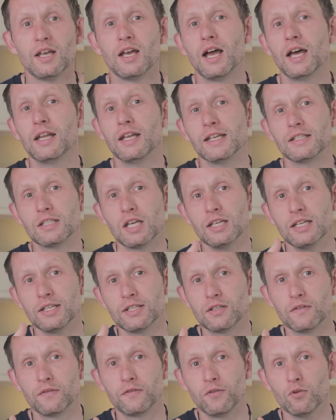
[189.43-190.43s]
and there's a
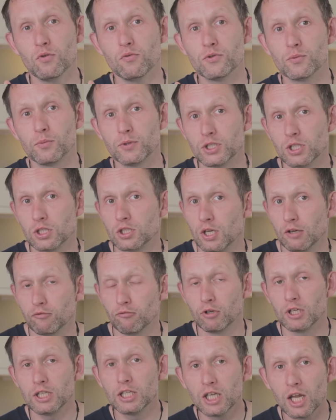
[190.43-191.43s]
list of foods which are
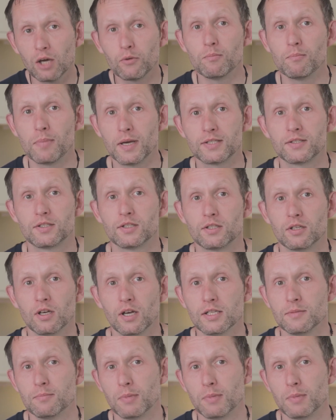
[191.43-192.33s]
generally low in pesticides.